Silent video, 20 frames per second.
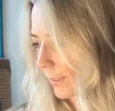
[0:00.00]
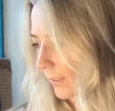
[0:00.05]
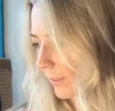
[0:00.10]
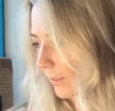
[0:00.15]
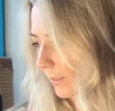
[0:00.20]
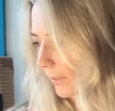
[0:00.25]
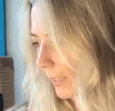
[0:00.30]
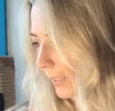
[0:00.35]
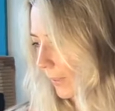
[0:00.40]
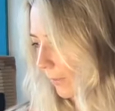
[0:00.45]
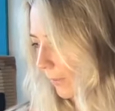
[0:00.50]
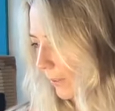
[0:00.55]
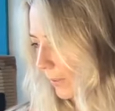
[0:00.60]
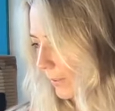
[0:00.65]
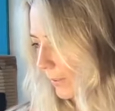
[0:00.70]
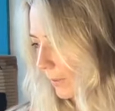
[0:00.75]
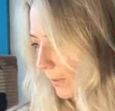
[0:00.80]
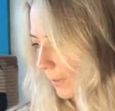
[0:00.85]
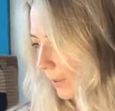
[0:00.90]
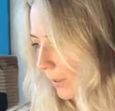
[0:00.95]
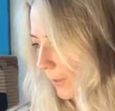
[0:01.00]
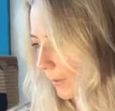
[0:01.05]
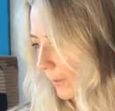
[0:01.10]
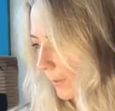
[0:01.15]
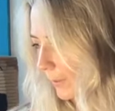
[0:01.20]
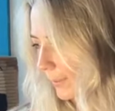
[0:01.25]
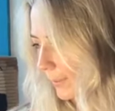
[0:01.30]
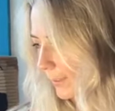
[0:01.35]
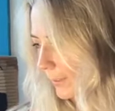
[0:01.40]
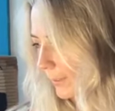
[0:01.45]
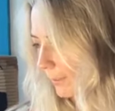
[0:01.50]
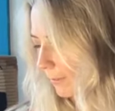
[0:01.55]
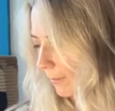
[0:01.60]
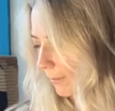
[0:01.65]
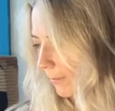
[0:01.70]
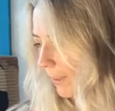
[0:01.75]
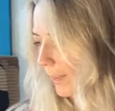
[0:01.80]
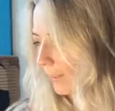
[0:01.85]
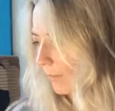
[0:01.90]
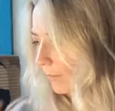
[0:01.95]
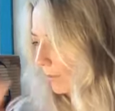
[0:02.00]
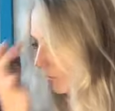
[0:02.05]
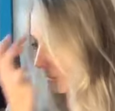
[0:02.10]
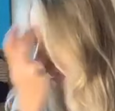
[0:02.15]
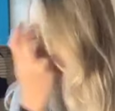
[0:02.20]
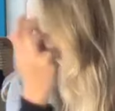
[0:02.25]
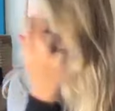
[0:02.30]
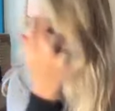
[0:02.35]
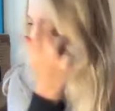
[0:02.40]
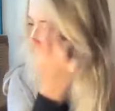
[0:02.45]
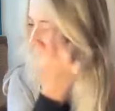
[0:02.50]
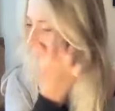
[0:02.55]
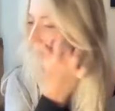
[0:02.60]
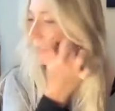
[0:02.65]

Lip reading: Oh, I think I've got some comments. Five of Cups.